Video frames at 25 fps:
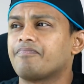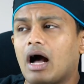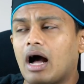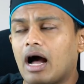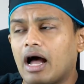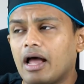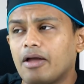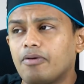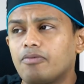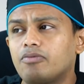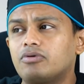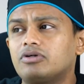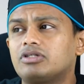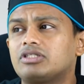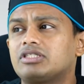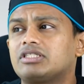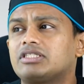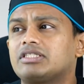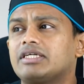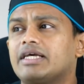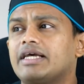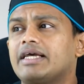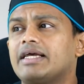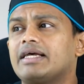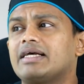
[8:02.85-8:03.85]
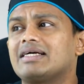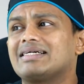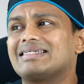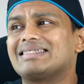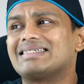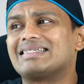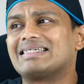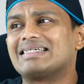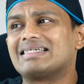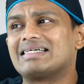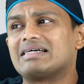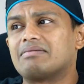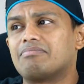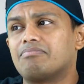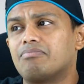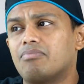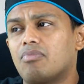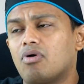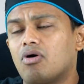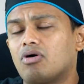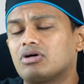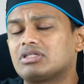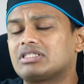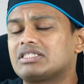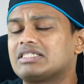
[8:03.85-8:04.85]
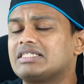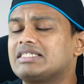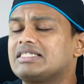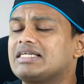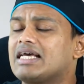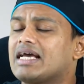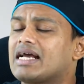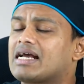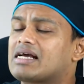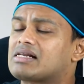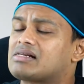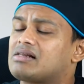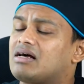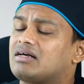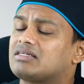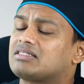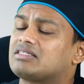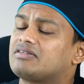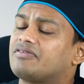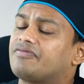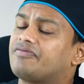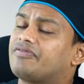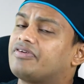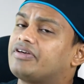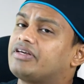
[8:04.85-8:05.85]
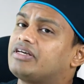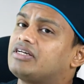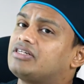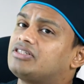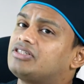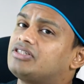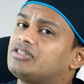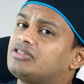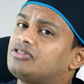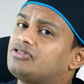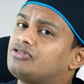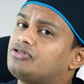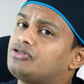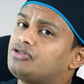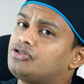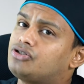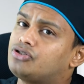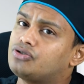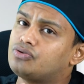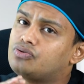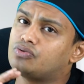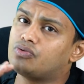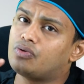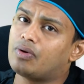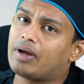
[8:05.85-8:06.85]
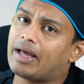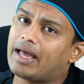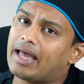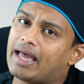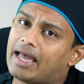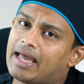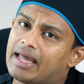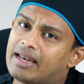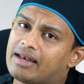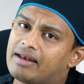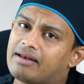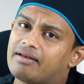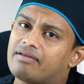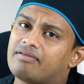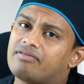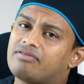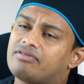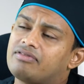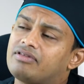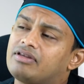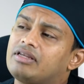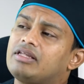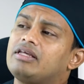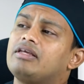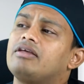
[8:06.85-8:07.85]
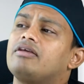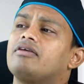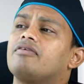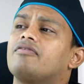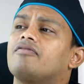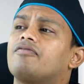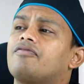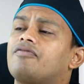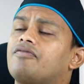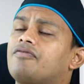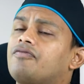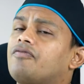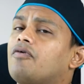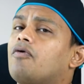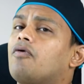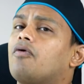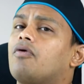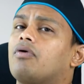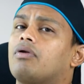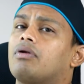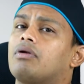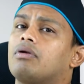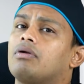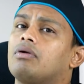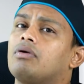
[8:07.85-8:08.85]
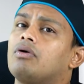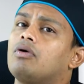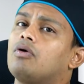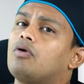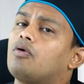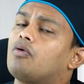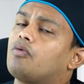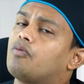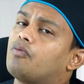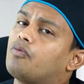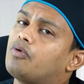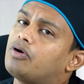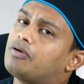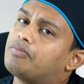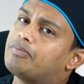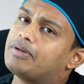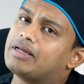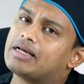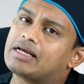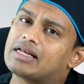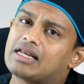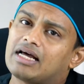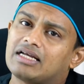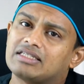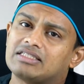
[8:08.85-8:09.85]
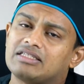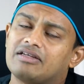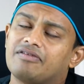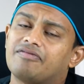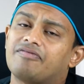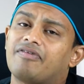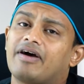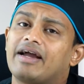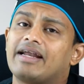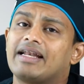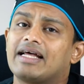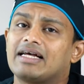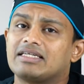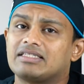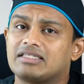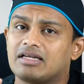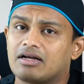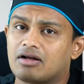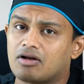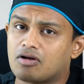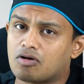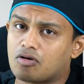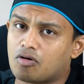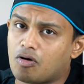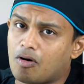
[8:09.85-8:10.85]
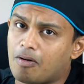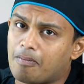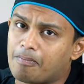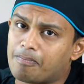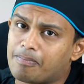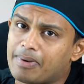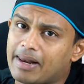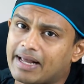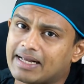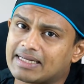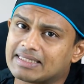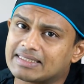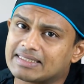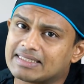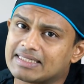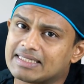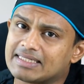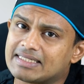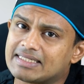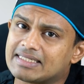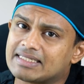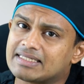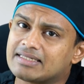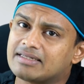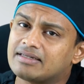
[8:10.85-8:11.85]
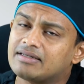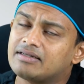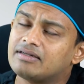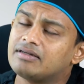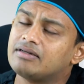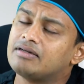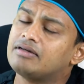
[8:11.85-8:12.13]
I would say Bosniak classification 2N, 3, 4 would be classified as a complex cyst,